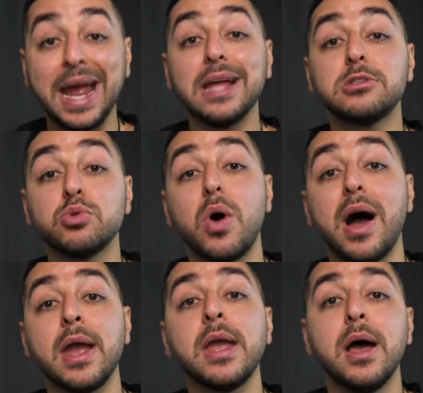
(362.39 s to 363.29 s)
Hence
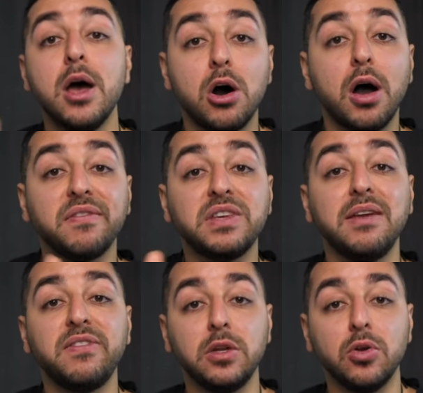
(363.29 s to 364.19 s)
why I've
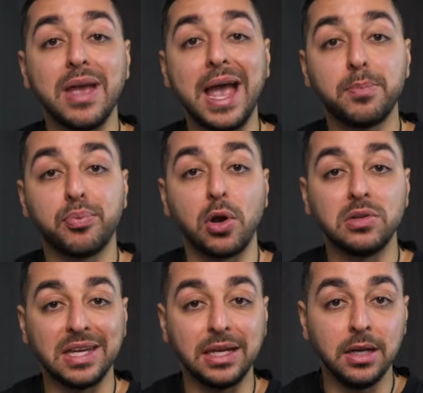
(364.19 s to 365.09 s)
given you a
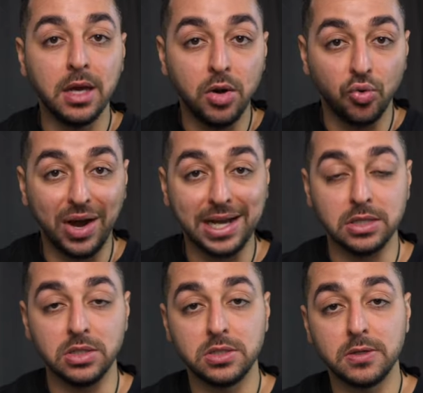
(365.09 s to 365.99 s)
protein
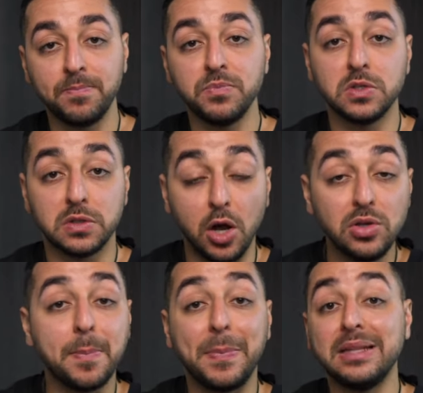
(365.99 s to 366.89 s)
range.
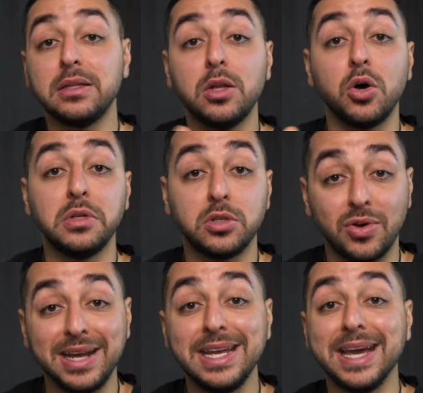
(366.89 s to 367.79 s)
So dependent on your
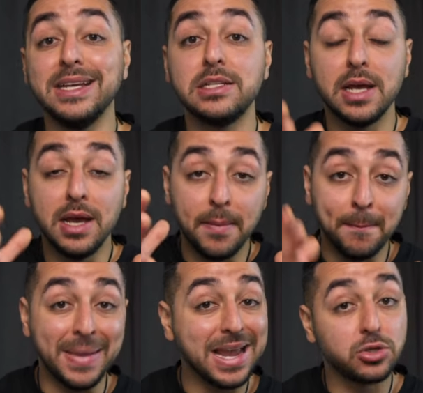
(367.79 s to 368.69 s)
training age,
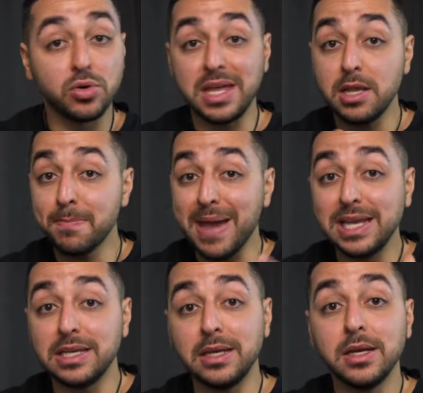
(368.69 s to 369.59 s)
make sure that you're
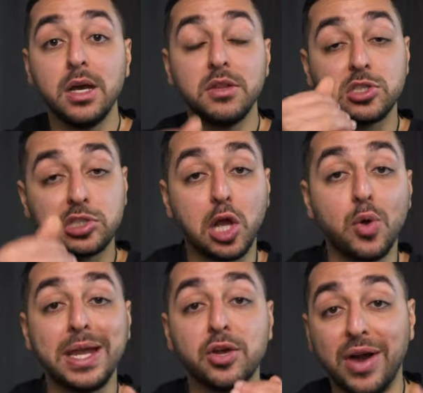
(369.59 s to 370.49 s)
making the
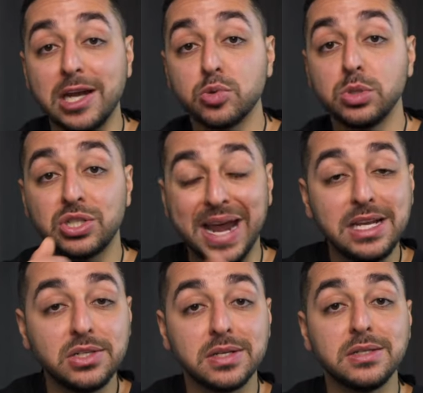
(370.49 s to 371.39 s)
slow and gradual
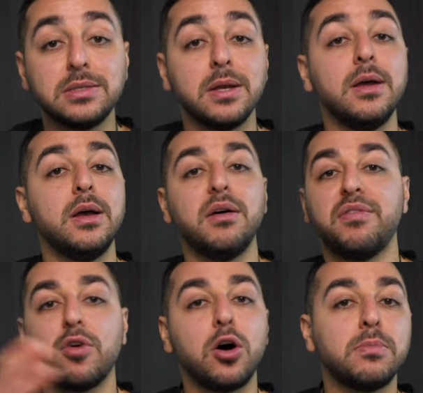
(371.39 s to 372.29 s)
changes
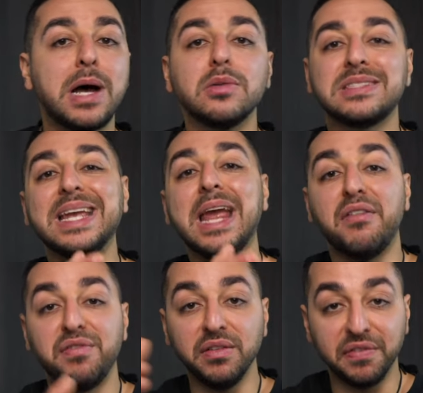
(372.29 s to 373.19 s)
from, I'll say
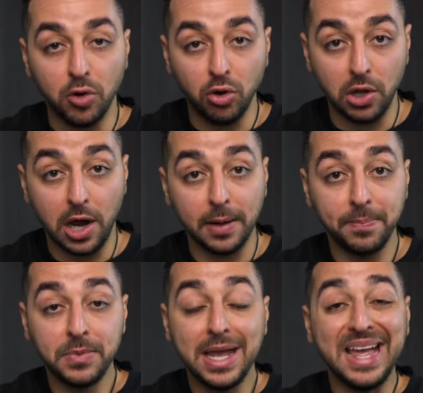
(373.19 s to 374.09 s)
every fortnight.
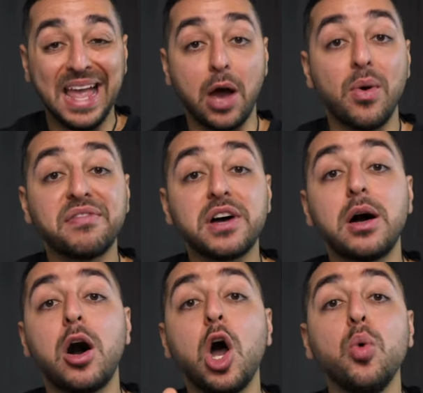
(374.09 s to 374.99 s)

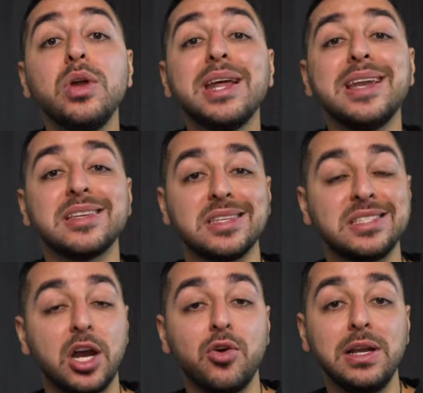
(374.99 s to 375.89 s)
However, I wouldn't
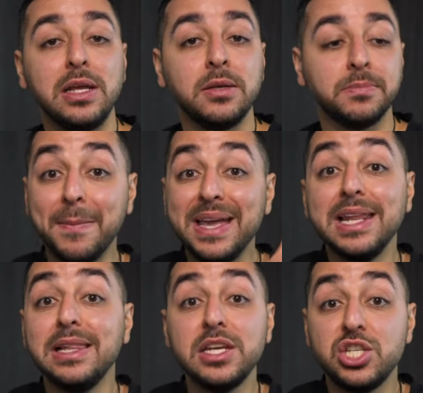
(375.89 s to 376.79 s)
necessarily
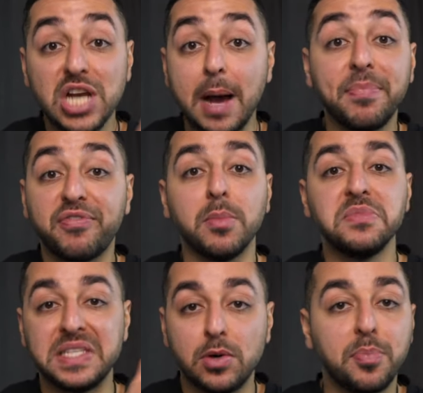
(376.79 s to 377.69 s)
immediately jump
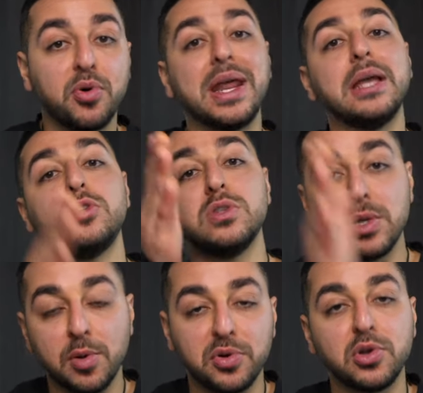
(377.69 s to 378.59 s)
from 0.8 to
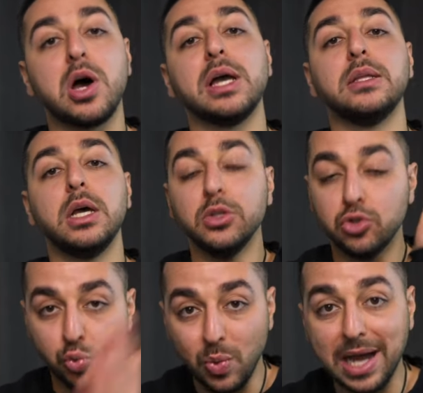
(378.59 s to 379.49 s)
0.9
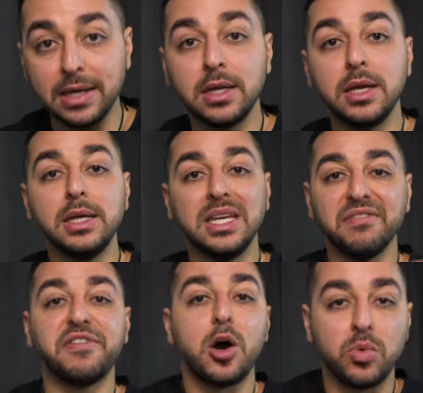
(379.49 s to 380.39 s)
to 1
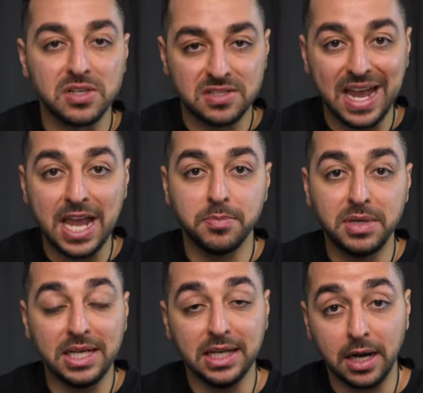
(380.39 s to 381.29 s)
if I was a
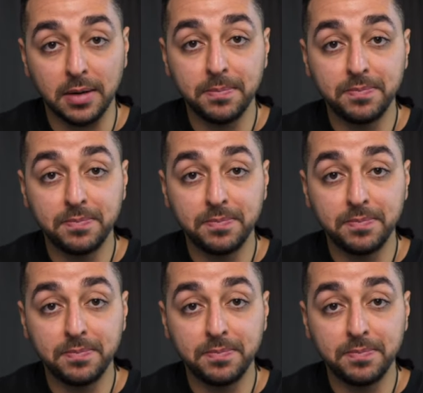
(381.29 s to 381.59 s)
beginner.